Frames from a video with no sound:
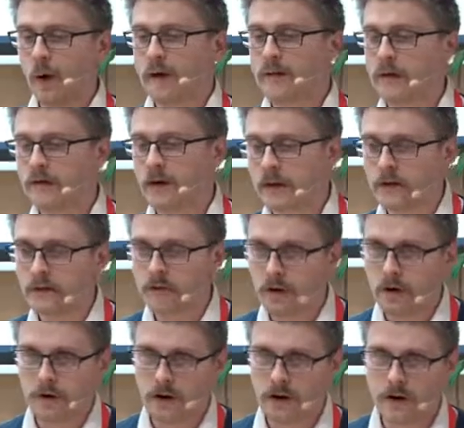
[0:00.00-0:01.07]
quite a lot
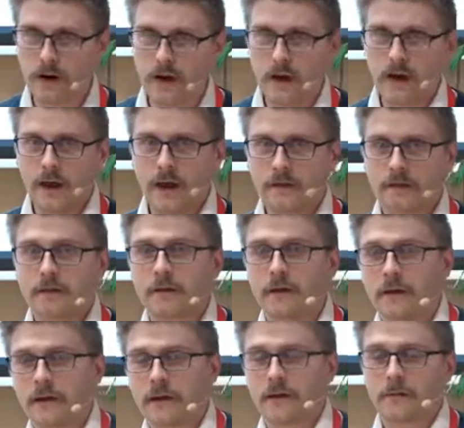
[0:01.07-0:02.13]
longer. And
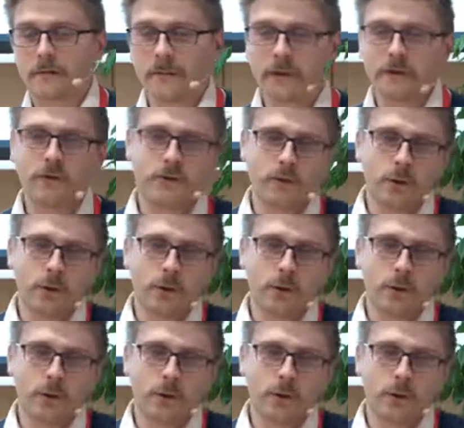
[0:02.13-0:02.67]
that is